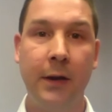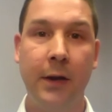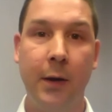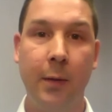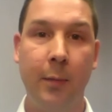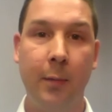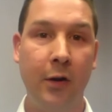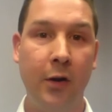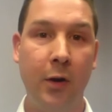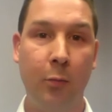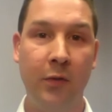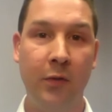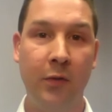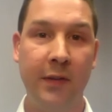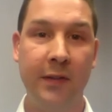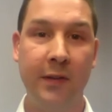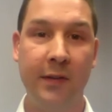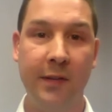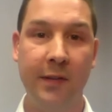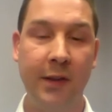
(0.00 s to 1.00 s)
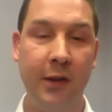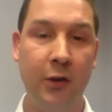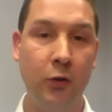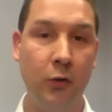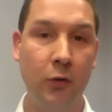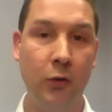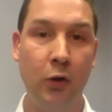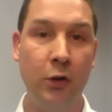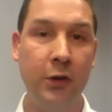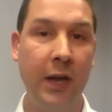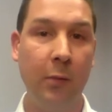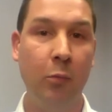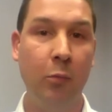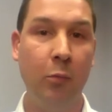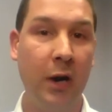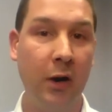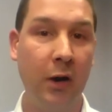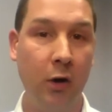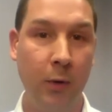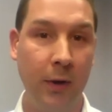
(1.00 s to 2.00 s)
are numbers that the city could look at
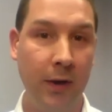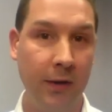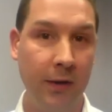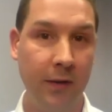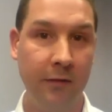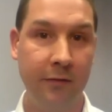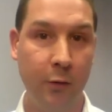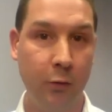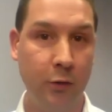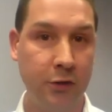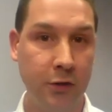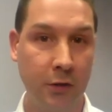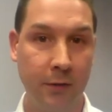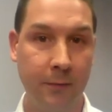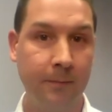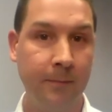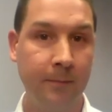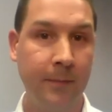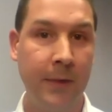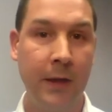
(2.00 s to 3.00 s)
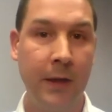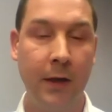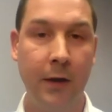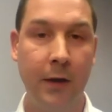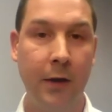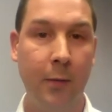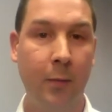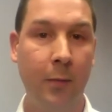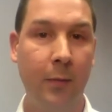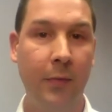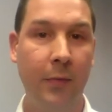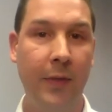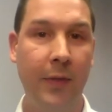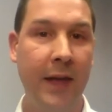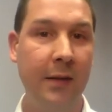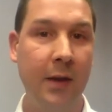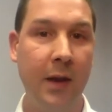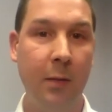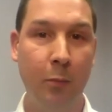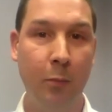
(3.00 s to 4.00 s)
borrowing in the future.
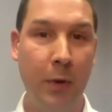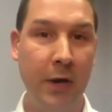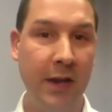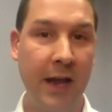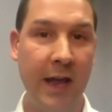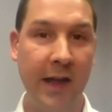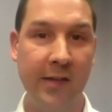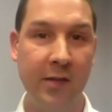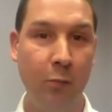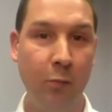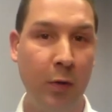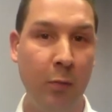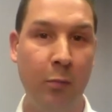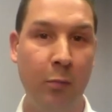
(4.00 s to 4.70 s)
That money hasn't